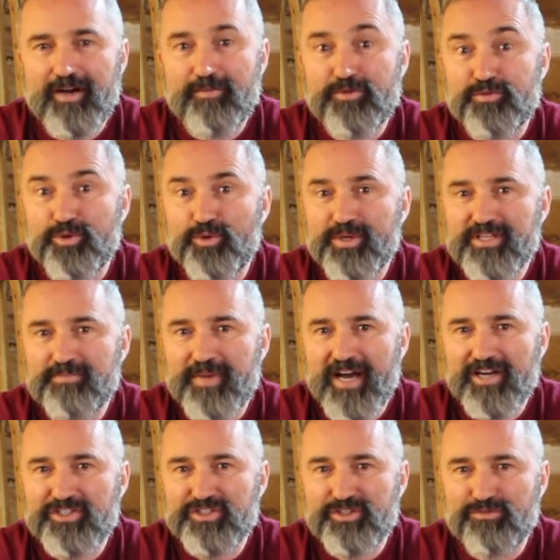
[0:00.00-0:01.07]
through his
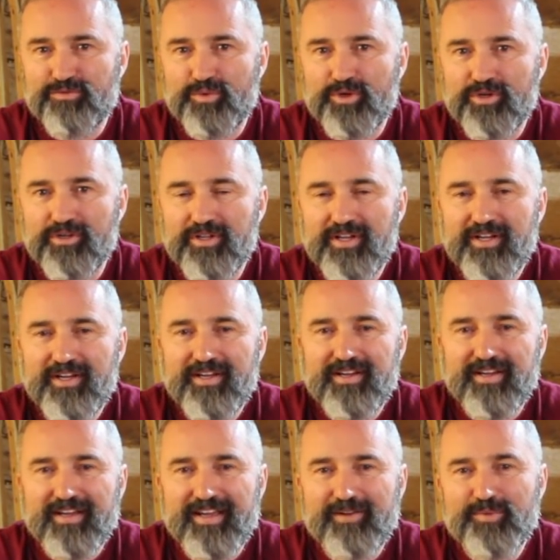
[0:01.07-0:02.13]
passion of wool,
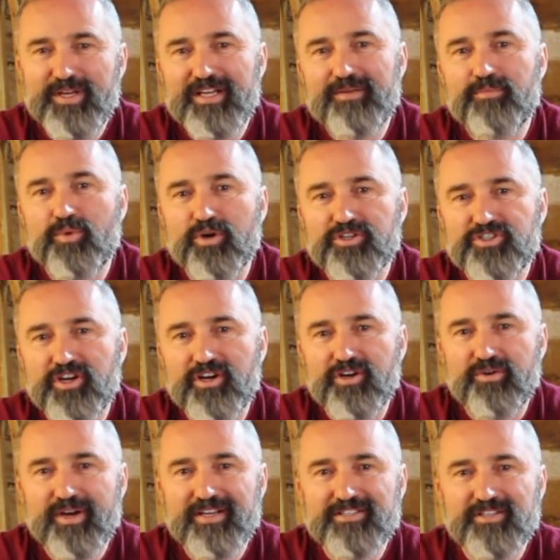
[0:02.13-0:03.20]
and we need more John
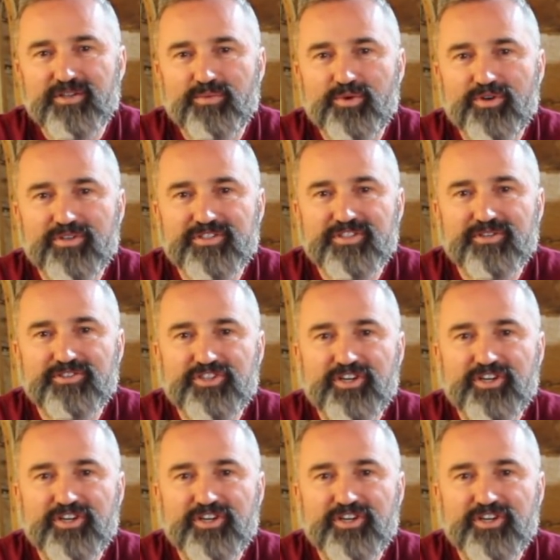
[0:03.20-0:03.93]
Cranes in the world. So